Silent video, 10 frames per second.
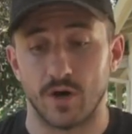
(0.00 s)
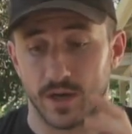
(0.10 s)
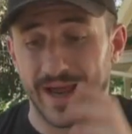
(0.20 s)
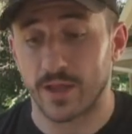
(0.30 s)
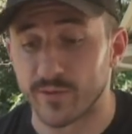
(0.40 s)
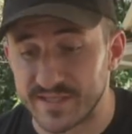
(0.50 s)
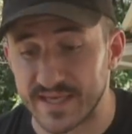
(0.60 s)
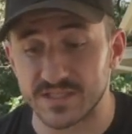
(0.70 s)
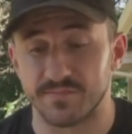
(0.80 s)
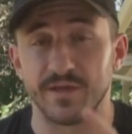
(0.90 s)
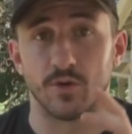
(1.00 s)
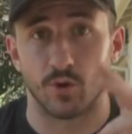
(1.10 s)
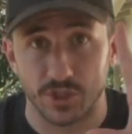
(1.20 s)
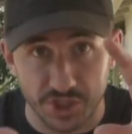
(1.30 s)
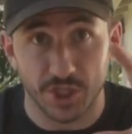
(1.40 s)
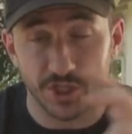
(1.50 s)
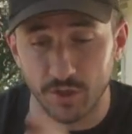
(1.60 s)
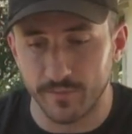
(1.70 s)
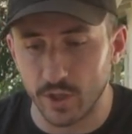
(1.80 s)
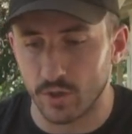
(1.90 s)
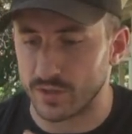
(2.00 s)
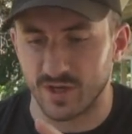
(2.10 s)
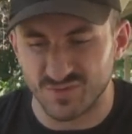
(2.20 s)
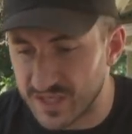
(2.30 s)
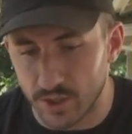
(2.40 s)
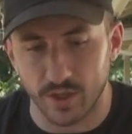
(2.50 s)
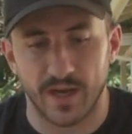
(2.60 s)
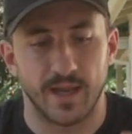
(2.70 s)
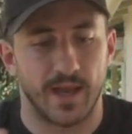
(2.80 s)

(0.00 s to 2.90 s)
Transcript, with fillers: a calorie dense meal or a junkier meal, you know, dinner and,